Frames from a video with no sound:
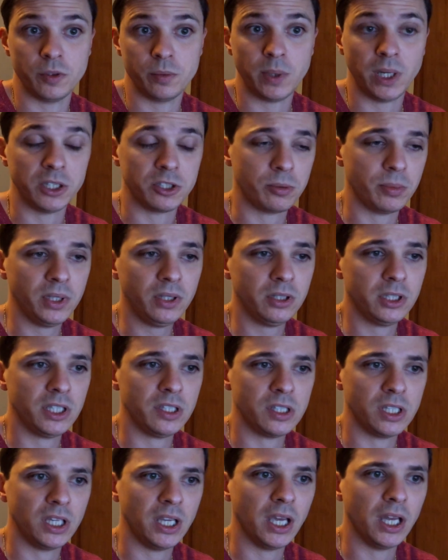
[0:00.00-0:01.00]

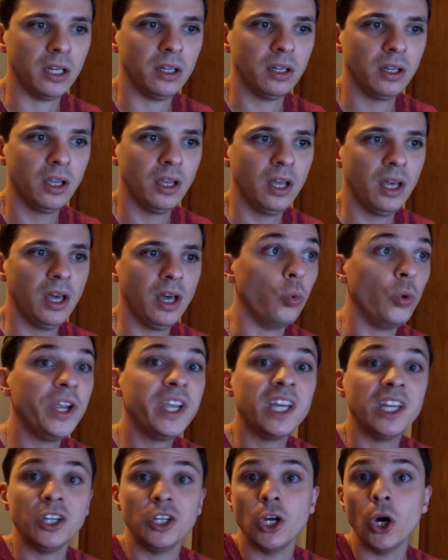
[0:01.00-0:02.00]
responsibilities again, we
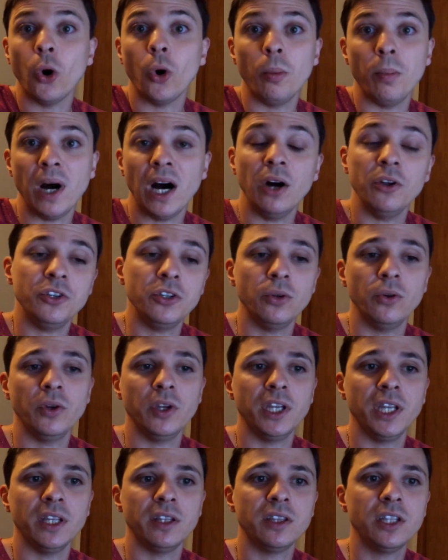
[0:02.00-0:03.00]
can go about
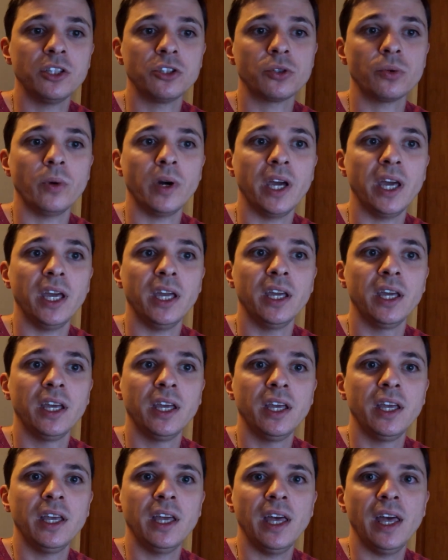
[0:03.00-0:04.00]
doing it this way,
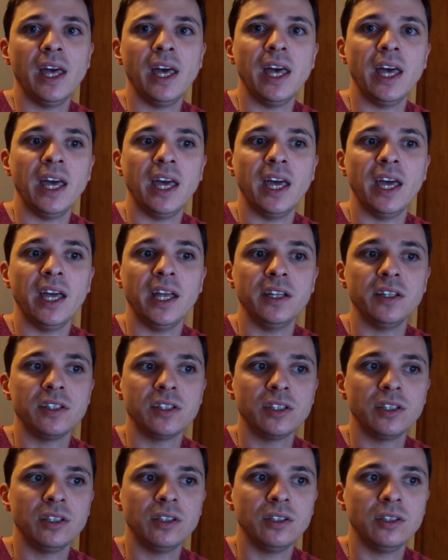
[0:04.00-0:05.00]

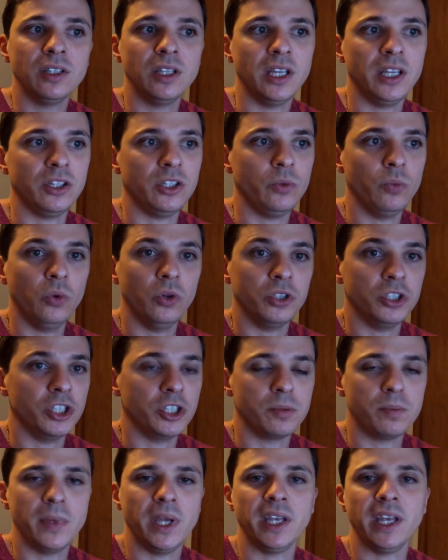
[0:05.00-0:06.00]
and it will
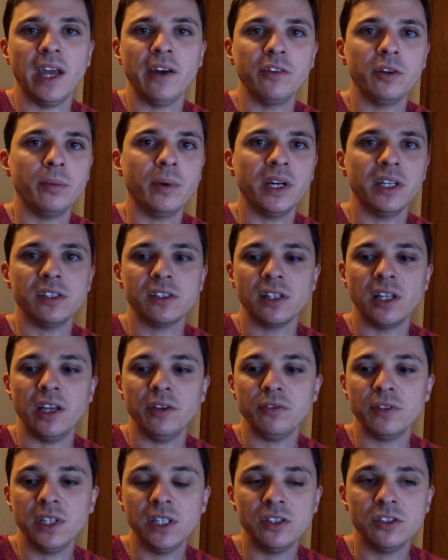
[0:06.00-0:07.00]
just make everybody's
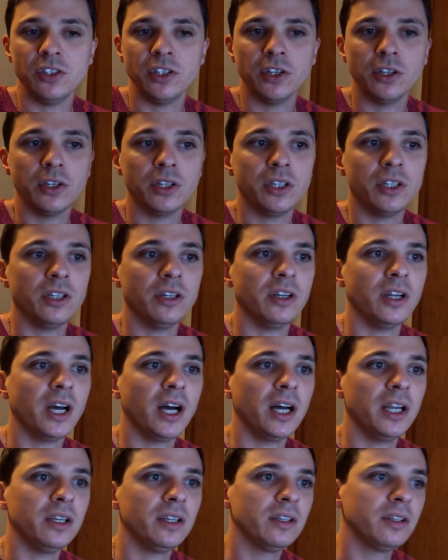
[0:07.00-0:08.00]
life easier. You're
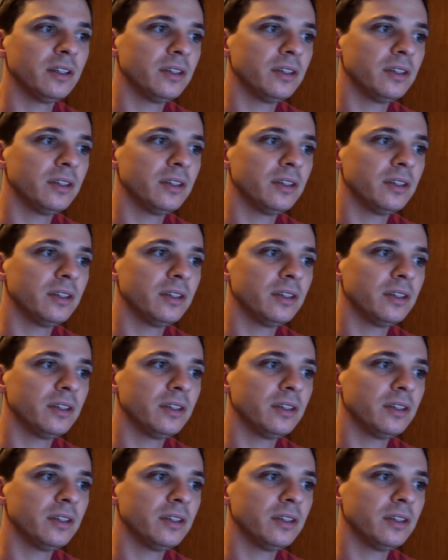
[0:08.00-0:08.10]
not